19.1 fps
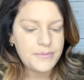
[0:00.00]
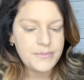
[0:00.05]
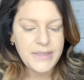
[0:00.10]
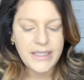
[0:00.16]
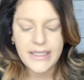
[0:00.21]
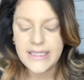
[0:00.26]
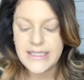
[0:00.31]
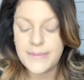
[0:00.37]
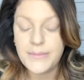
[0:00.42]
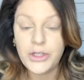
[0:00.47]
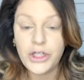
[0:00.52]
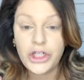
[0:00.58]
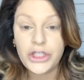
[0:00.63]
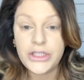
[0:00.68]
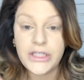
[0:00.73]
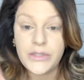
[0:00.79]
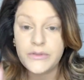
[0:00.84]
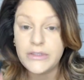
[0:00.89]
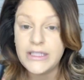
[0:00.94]
Because I'm
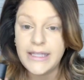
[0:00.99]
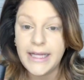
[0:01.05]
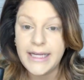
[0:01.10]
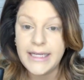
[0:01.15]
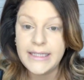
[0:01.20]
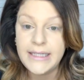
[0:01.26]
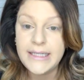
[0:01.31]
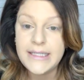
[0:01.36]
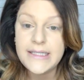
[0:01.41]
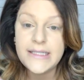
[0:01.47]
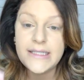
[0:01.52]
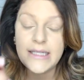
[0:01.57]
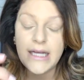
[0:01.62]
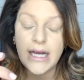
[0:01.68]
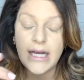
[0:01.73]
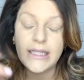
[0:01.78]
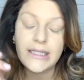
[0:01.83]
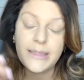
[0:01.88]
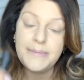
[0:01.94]
currently really liking these
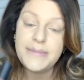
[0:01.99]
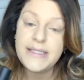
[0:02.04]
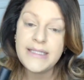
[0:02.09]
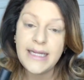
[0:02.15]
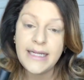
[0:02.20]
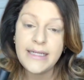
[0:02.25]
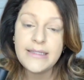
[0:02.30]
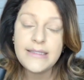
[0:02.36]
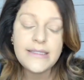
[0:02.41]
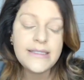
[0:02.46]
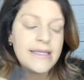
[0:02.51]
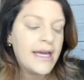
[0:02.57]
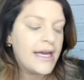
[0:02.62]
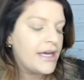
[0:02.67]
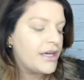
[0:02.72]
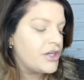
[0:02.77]
lip stains.